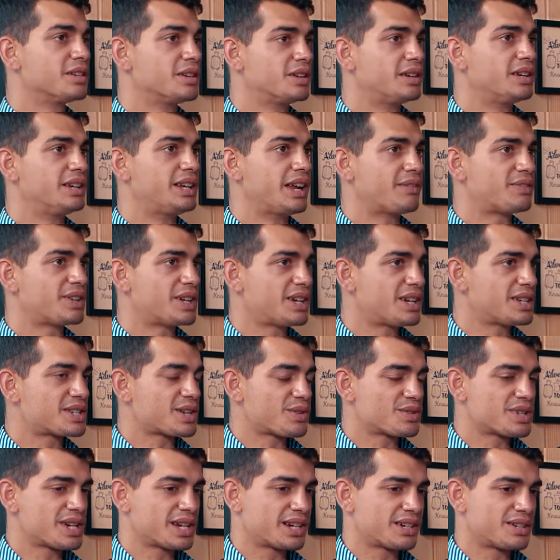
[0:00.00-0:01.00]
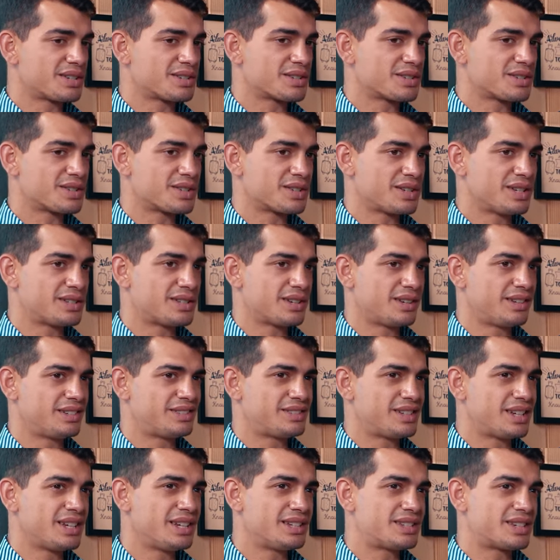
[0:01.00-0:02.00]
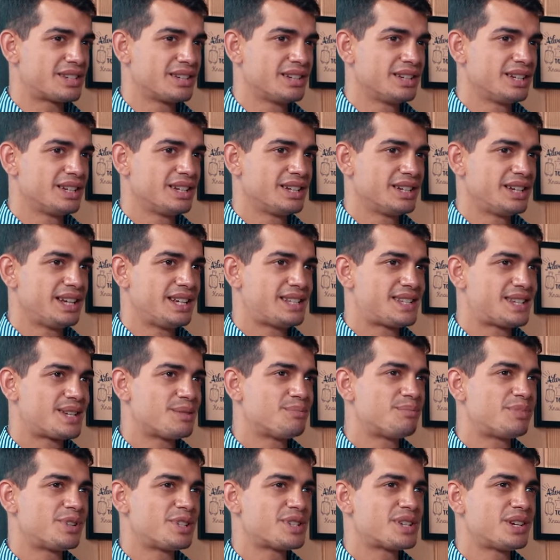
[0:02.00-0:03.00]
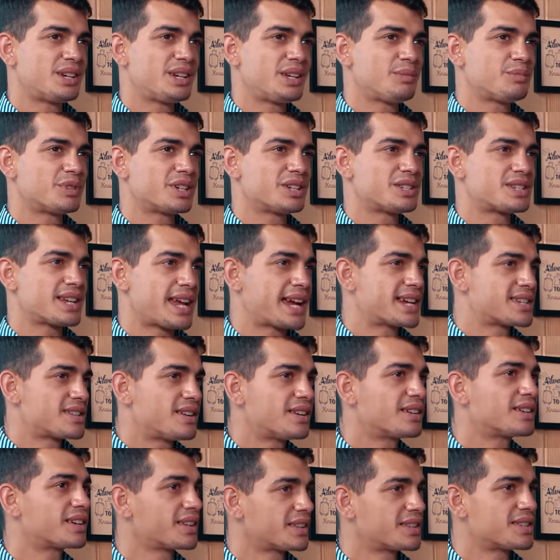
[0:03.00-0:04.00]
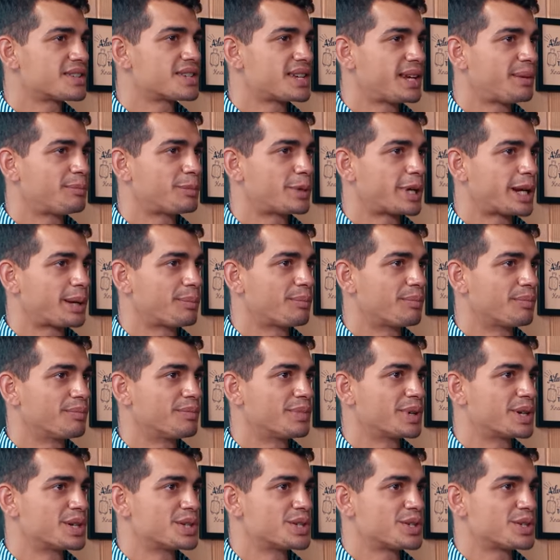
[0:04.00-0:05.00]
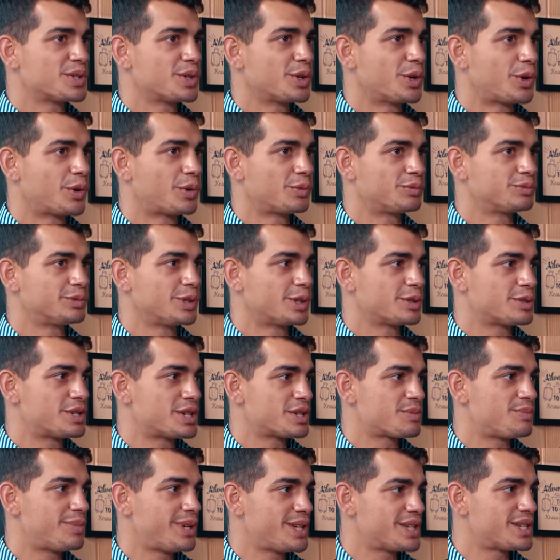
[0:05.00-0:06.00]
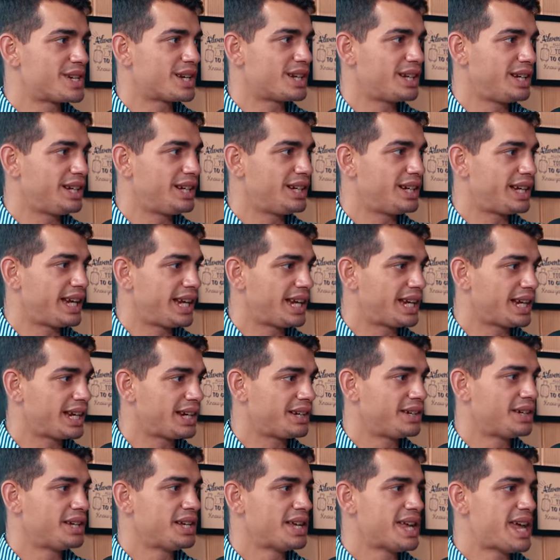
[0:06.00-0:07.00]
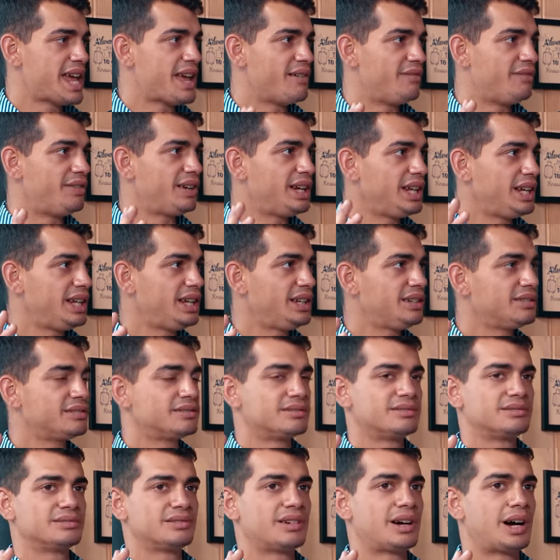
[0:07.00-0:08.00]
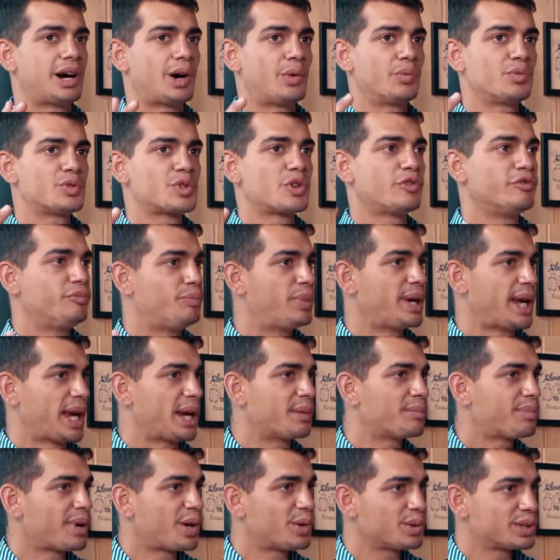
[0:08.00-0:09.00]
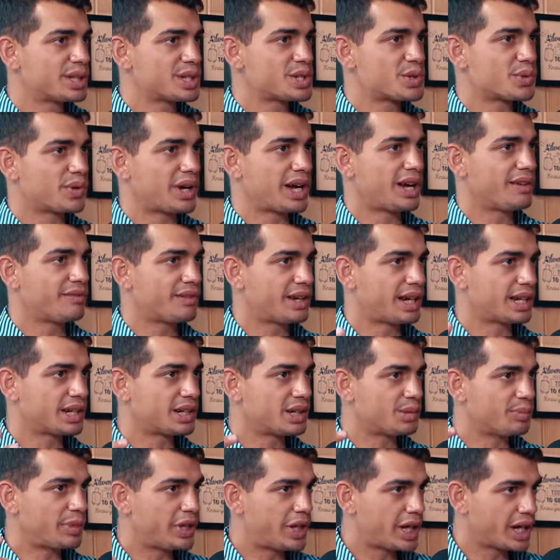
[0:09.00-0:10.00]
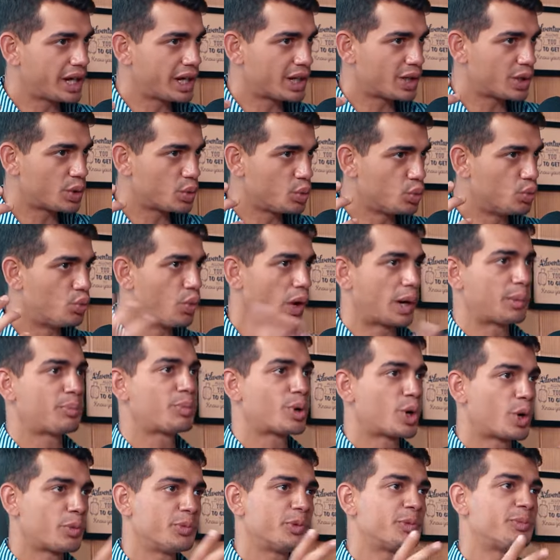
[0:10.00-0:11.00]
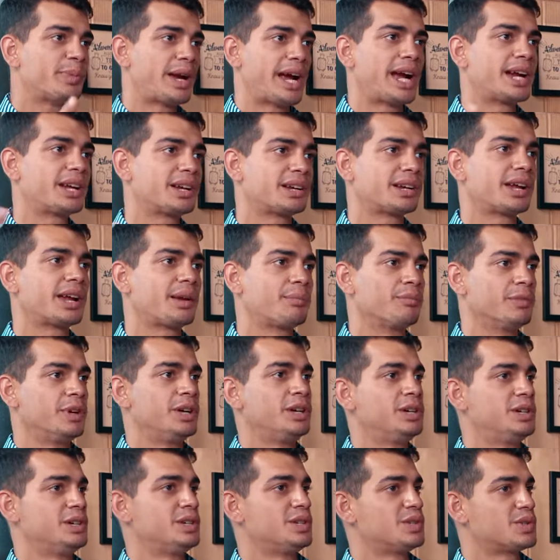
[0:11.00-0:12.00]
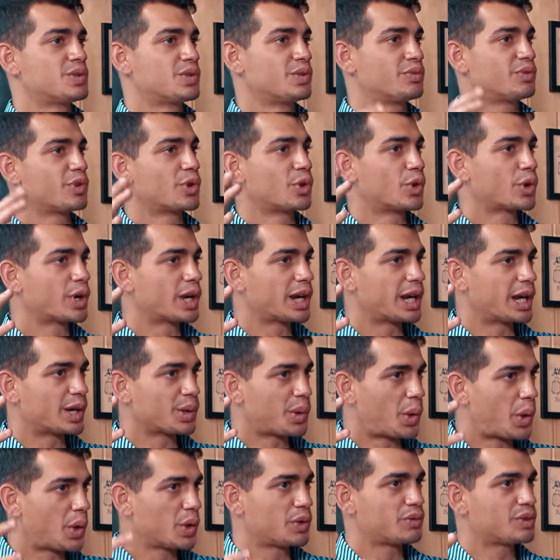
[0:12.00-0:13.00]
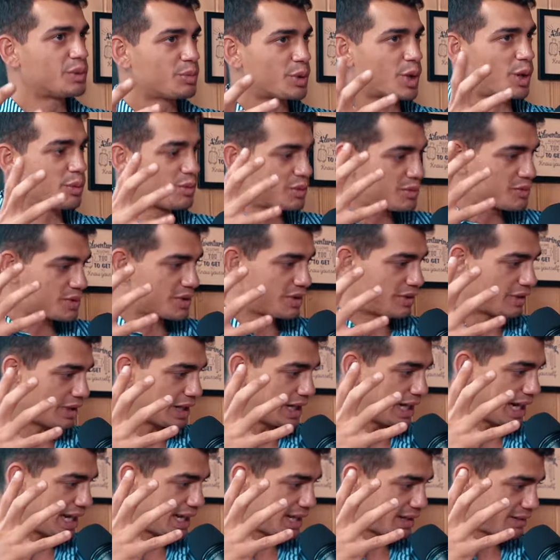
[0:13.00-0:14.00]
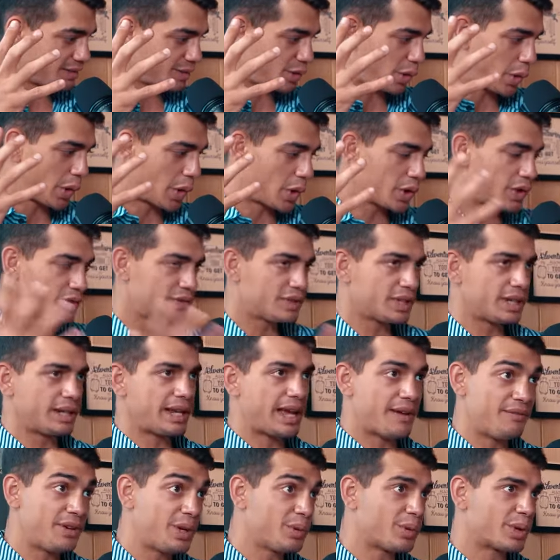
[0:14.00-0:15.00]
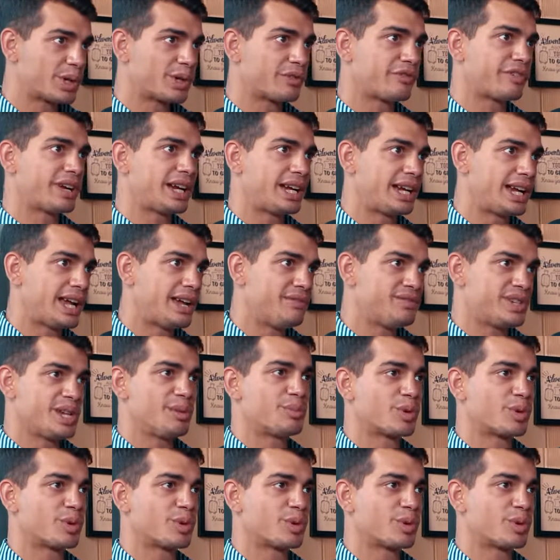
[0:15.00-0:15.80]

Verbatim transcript: it, definitely sounds like it is because it's it, it's yeah. it's simplicity, but it's excellent at the same time because you're yeah. you're just basically taking every ounce of brain power that you have and committing it to one problem at a time. So if you're looking at all of the problems, get all of the everyone to find every